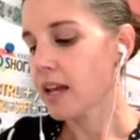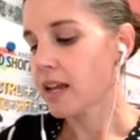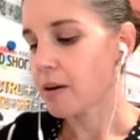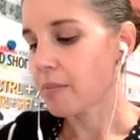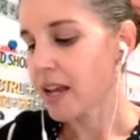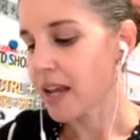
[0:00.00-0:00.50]

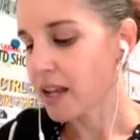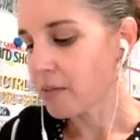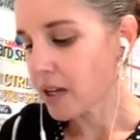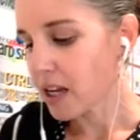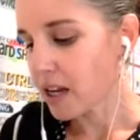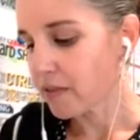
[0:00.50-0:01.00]
now my end
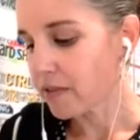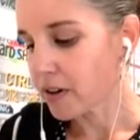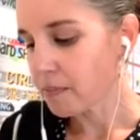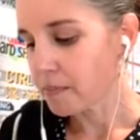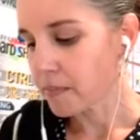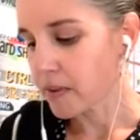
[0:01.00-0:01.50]
behavior,
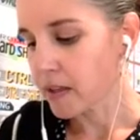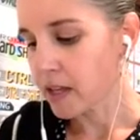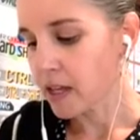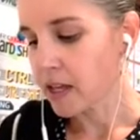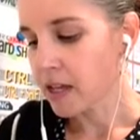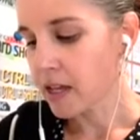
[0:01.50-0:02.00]

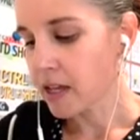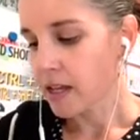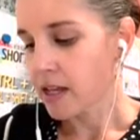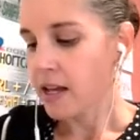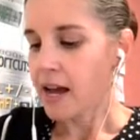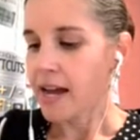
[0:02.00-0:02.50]

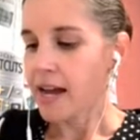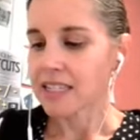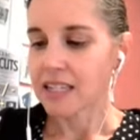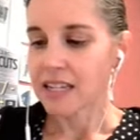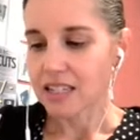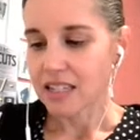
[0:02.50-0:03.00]
I see
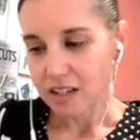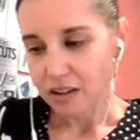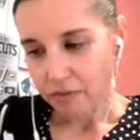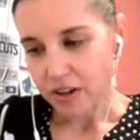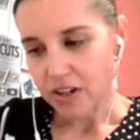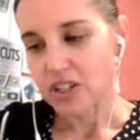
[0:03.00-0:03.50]
that this is a
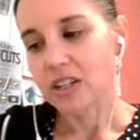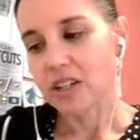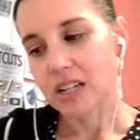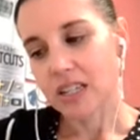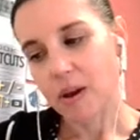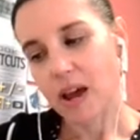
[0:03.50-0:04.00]
function
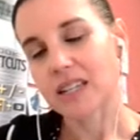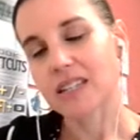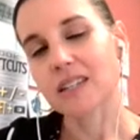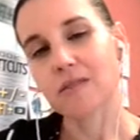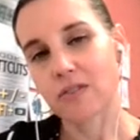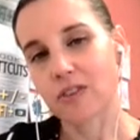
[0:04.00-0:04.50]
because it
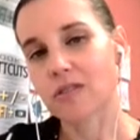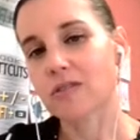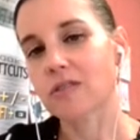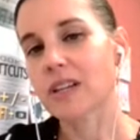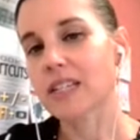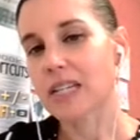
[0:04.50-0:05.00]
passes a vertical
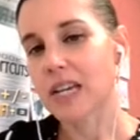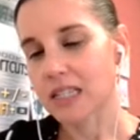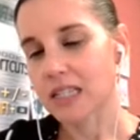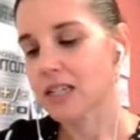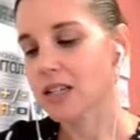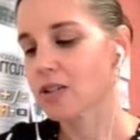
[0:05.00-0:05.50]
line
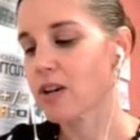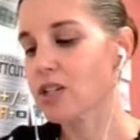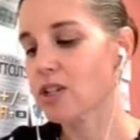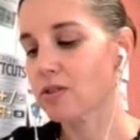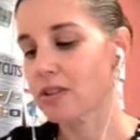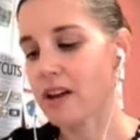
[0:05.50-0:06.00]
test, so I
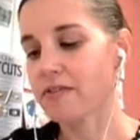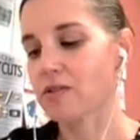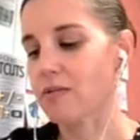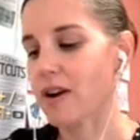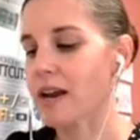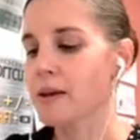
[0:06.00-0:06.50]
do left and
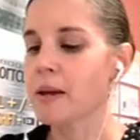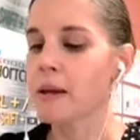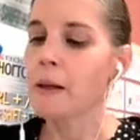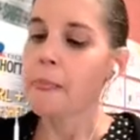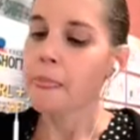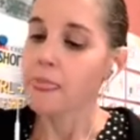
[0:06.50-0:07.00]
right.
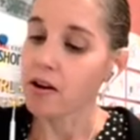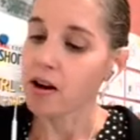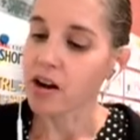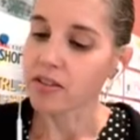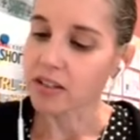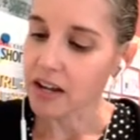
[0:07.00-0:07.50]
Now
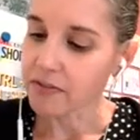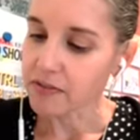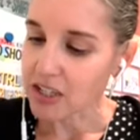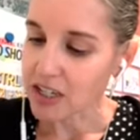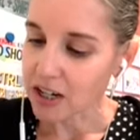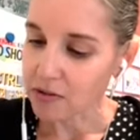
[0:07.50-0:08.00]
on the left,
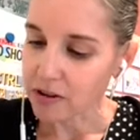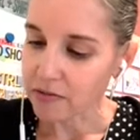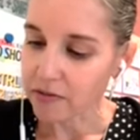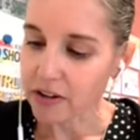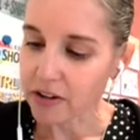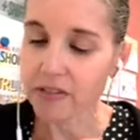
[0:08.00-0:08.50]
does it go on
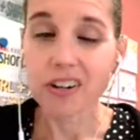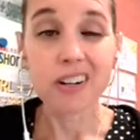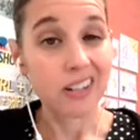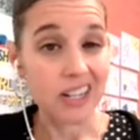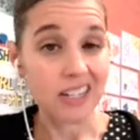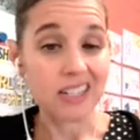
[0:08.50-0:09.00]
forever?
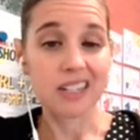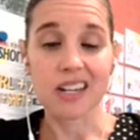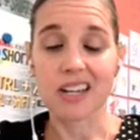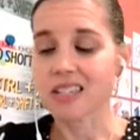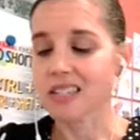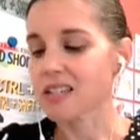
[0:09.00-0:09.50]
Yes, it
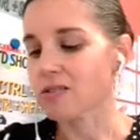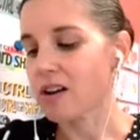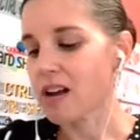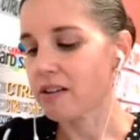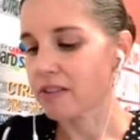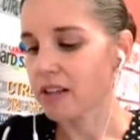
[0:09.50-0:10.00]
does. So I'll
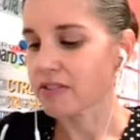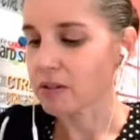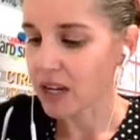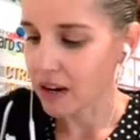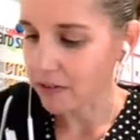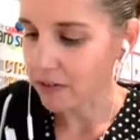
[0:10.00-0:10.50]
have left end
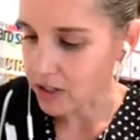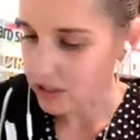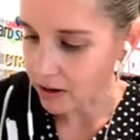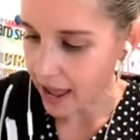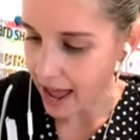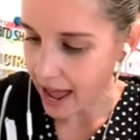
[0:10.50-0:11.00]
behavior. So
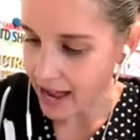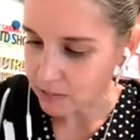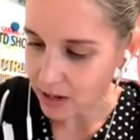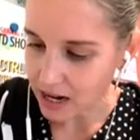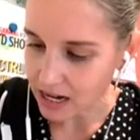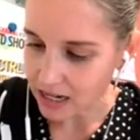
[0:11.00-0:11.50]
as
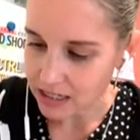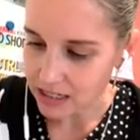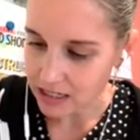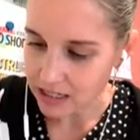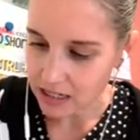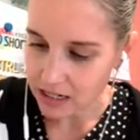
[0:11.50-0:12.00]
my
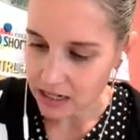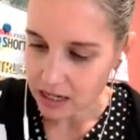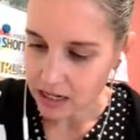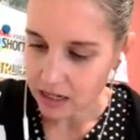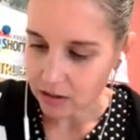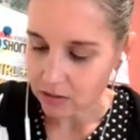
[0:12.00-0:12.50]
x's
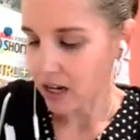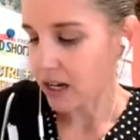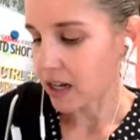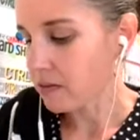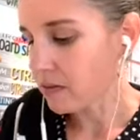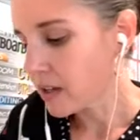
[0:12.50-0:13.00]
go
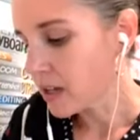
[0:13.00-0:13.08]
negative,